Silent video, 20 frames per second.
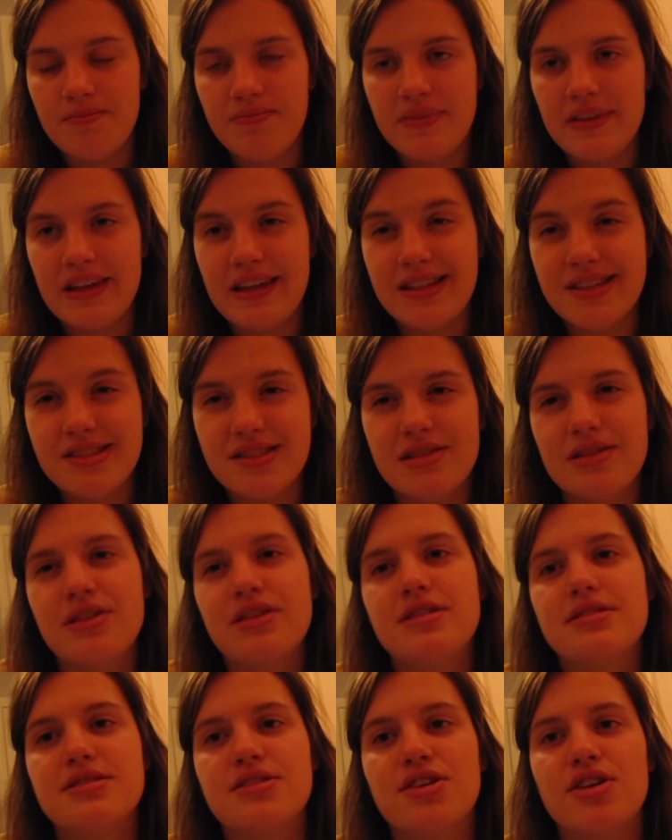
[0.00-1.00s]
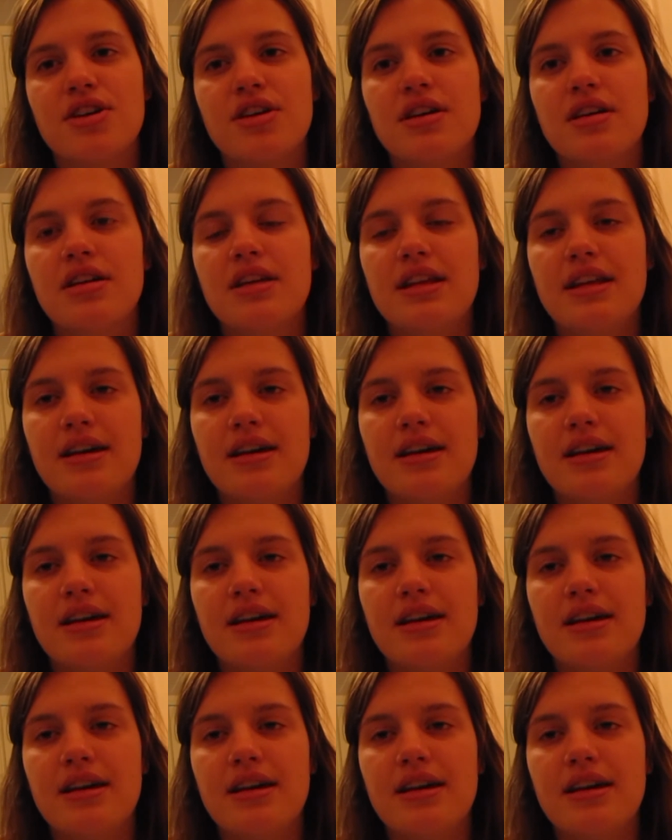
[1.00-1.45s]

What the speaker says: he still is good.